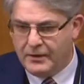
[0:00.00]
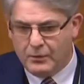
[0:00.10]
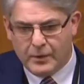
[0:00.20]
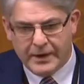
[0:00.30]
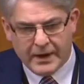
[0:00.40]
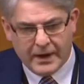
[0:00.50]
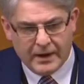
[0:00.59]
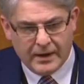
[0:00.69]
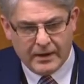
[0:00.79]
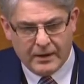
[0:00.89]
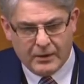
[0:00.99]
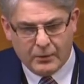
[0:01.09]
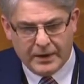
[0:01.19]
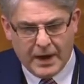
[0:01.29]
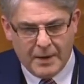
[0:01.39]
that
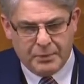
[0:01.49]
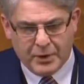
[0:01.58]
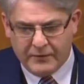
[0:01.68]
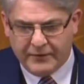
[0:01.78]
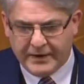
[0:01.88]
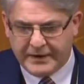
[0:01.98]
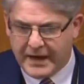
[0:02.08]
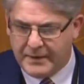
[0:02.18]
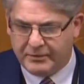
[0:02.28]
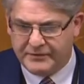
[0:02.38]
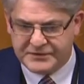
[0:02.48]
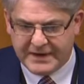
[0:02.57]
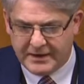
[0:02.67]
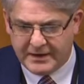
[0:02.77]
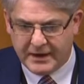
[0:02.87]
we are perfectly capable of
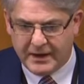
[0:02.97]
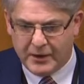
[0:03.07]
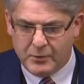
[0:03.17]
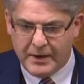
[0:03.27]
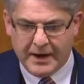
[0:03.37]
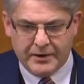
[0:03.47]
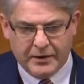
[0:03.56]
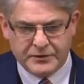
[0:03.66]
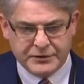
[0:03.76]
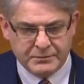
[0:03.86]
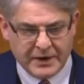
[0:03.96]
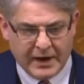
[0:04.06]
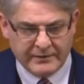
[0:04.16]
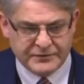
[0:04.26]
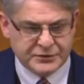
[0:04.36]
standing alone? We are not some
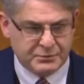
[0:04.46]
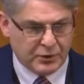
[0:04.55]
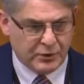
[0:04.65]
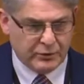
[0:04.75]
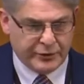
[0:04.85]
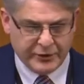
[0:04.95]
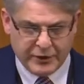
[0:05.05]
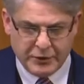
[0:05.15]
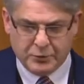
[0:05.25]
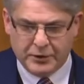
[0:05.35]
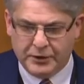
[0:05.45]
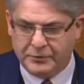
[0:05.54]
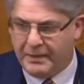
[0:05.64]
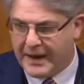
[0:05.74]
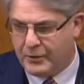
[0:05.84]
kind of small third
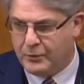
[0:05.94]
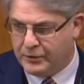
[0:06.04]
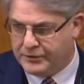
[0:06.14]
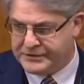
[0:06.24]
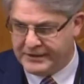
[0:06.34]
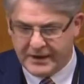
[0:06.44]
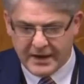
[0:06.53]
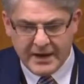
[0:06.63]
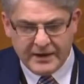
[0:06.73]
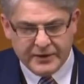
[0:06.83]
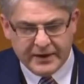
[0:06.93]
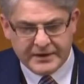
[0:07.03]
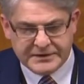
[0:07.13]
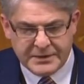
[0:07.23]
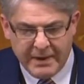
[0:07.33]
world backwater that
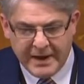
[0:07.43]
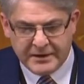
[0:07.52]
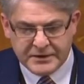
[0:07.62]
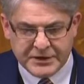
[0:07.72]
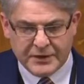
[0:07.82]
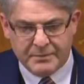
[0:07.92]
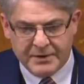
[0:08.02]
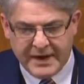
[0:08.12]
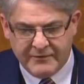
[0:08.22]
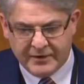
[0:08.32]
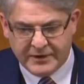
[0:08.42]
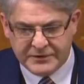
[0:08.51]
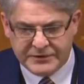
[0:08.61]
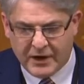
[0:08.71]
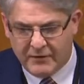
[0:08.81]
is dependent on the
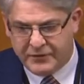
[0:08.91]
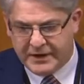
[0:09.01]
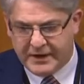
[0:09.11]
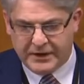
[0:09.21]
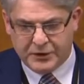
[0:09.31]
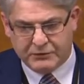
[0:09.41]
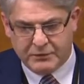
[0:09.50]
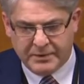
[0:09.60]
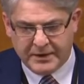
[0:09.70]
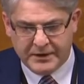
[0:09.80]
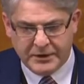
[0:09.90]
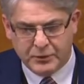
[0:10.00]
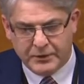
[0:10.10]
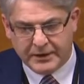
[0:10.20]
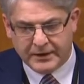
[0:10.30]
benevolence of the European
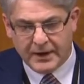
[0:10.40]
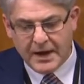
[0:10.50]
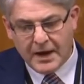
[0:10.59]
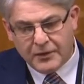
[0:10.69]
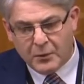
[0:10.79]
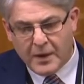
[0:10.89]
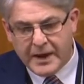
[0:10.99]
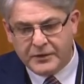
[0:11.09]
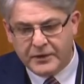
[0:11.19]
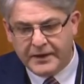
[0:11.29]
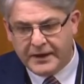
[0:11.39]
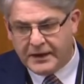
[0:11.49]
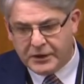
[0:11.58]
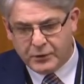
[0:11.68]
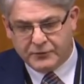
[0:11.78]
Union. The way that the
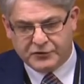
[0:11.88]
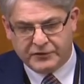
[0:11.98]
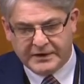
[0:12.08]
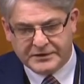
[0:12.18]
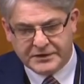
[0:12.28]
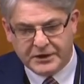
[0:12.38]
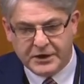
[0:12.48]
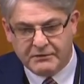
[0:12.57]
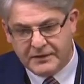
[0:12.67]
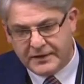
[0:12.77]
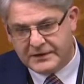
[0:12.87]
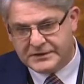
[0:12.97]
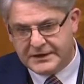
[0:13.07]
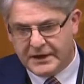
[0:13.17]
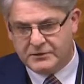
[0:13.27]
EU have treated her in
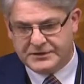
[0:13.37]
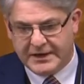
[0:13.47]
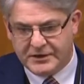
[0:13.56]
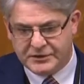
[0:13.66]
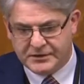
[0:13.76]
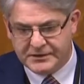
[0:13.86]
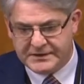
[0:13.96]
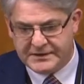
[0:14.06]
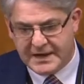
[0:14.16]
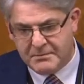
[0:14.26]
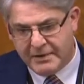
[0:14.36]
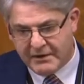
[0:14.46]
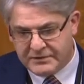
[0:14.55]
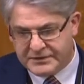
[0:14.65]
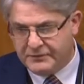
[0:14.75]
these negotiations is
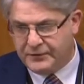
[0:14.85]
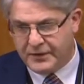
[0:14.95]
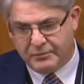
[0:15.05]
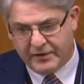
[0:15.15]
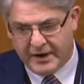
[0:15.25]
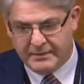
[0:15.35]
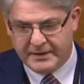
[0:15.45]
embarrassing for the Prime